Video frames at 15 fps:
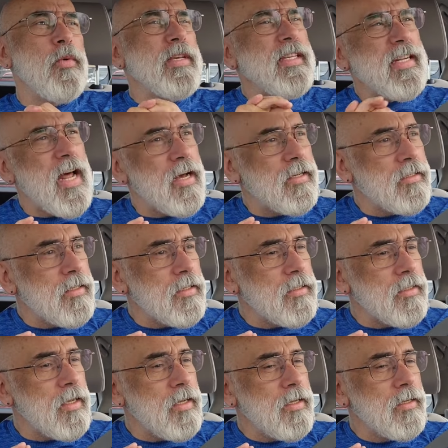or was it
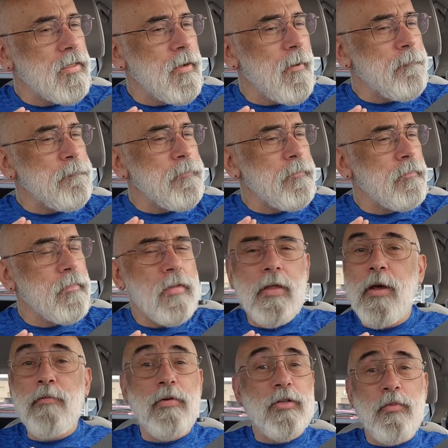ecstasy?
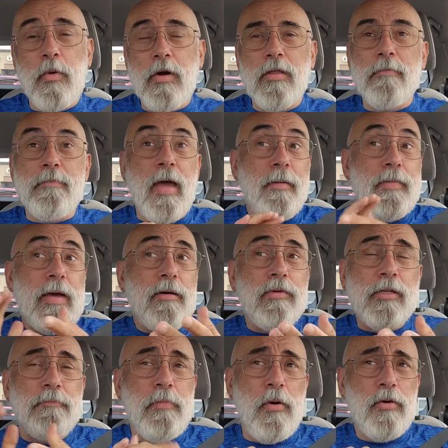It was one of the, maybe it
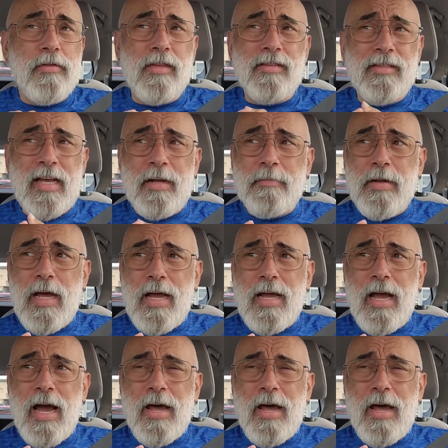was both the same night.